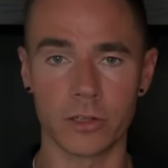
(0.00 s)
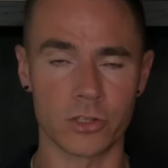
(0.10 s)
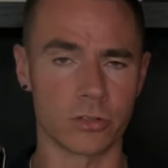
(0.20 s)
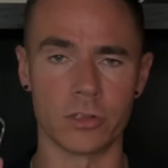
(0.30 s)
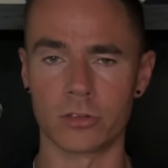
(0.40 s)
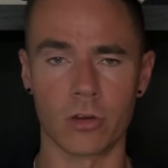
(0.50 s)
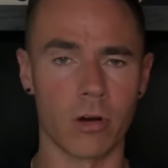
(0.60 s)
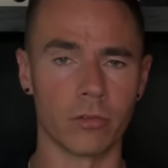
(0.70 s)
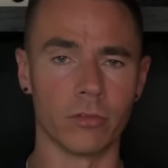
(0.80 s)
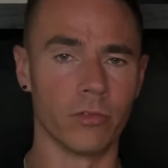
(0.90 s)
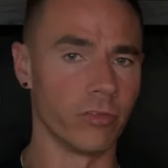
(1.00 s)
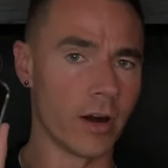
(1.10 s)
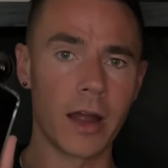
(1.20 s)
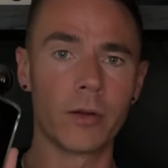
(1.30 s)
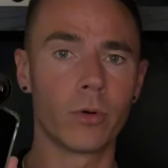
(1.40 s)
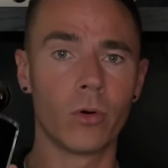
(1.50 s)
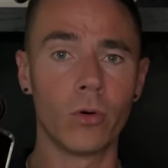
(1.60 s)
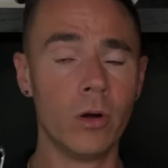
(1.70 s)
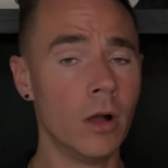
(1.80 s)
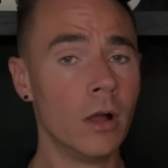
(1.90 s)
This has gone
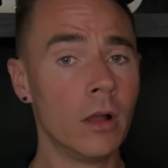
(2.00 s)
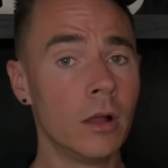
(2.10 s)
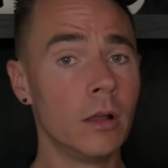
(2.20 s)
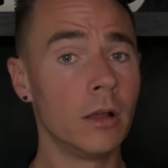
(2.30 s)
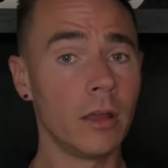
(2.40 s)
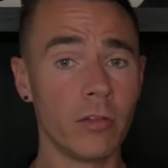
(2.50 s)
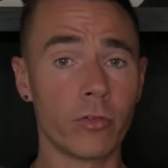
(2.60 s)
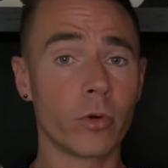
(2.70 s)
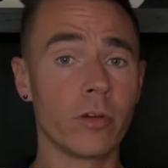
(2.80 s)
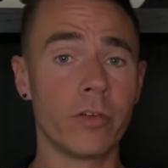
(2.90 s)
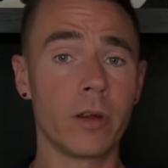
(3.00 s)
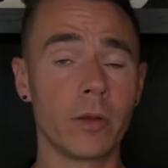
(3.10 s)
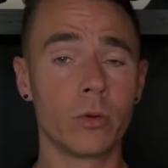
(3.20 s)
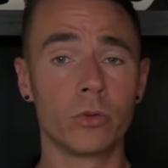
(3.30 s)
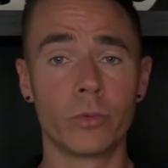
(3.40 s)
viral and for a very good